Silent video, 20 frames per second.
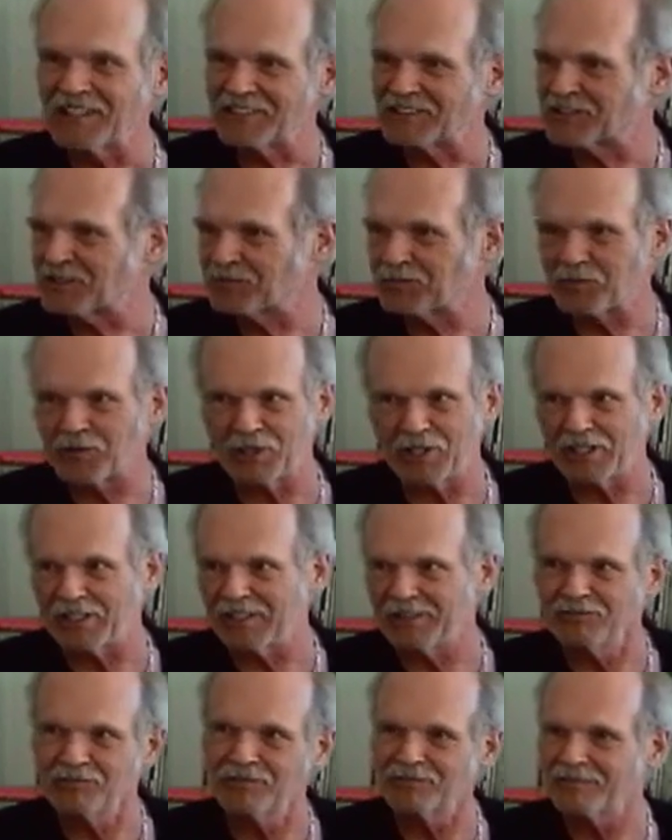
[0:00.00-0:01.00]
it's
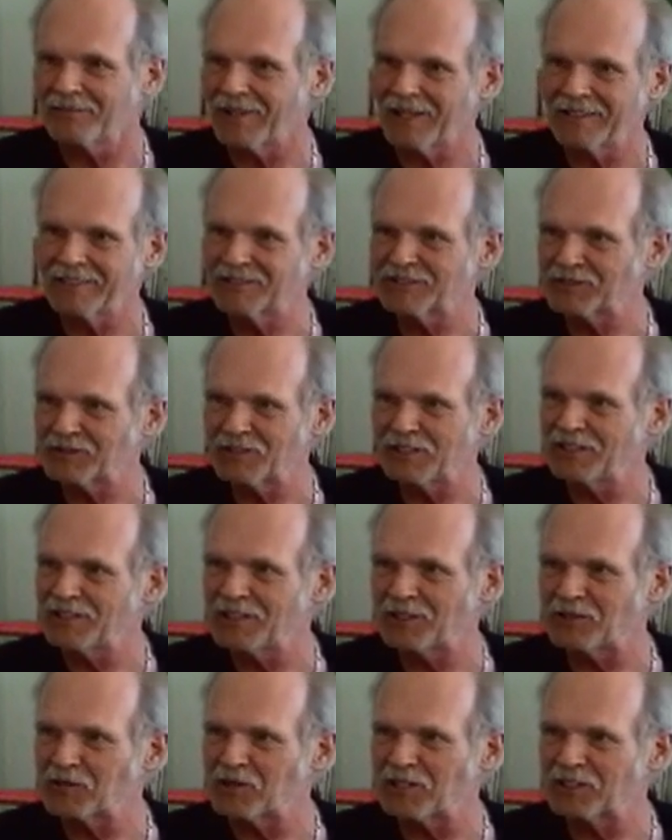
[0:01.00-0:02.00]
pretty
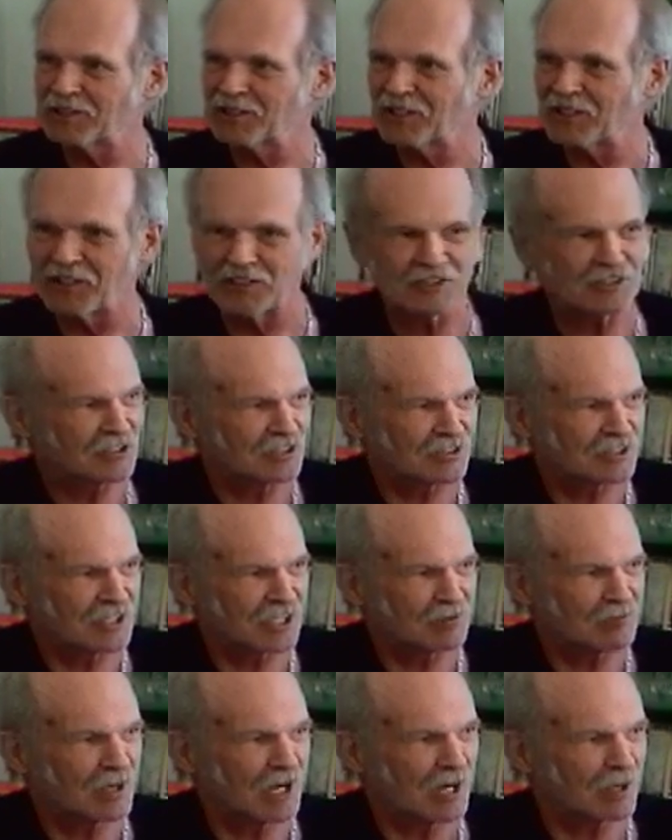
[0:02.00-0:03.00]
clear what it's the
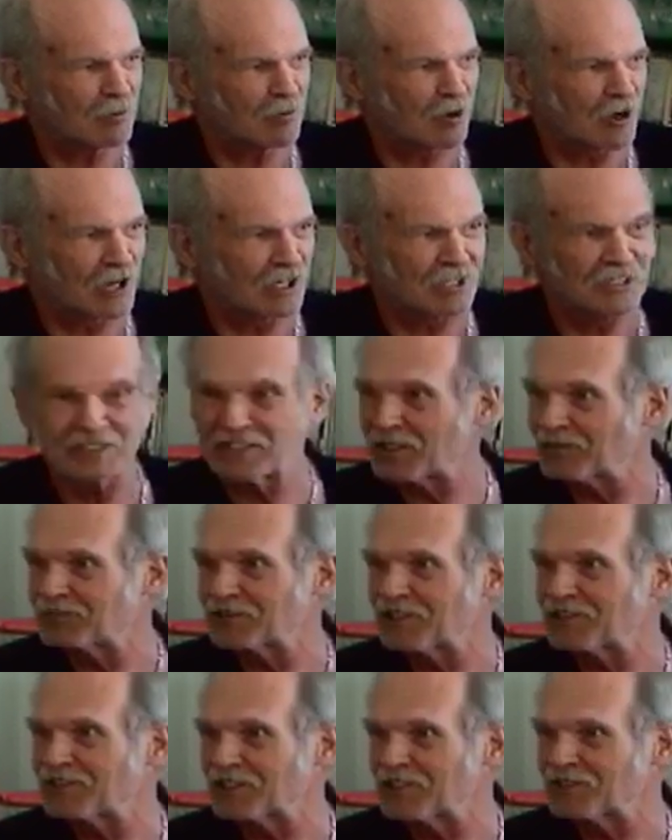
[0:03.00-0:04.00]
same hammer on,
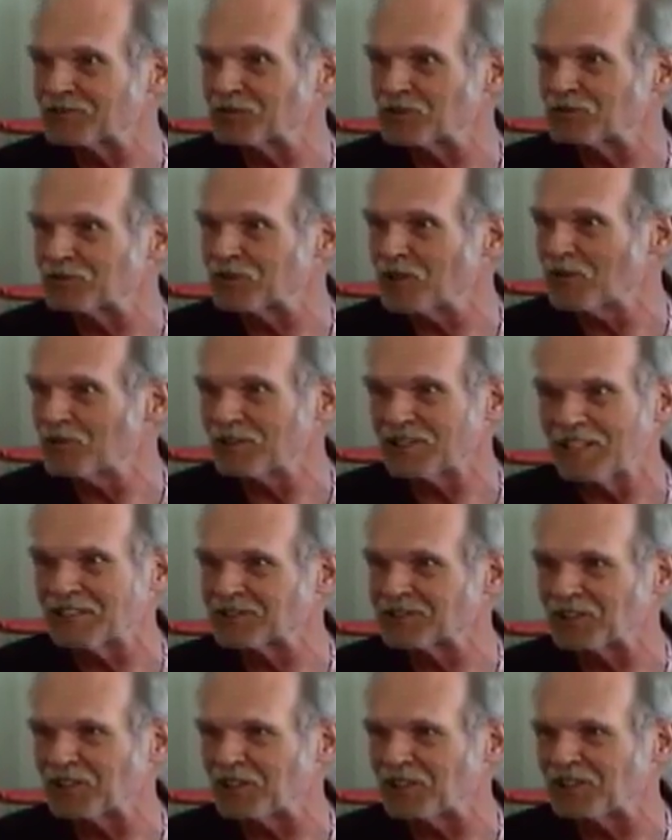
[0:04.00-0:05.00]
except it just moved over,
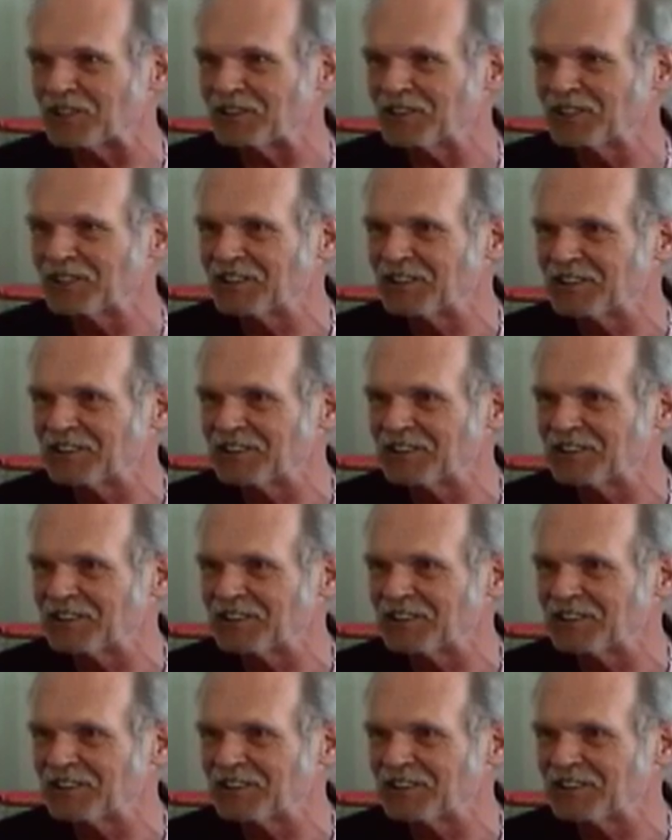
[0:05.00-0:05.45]
that's all.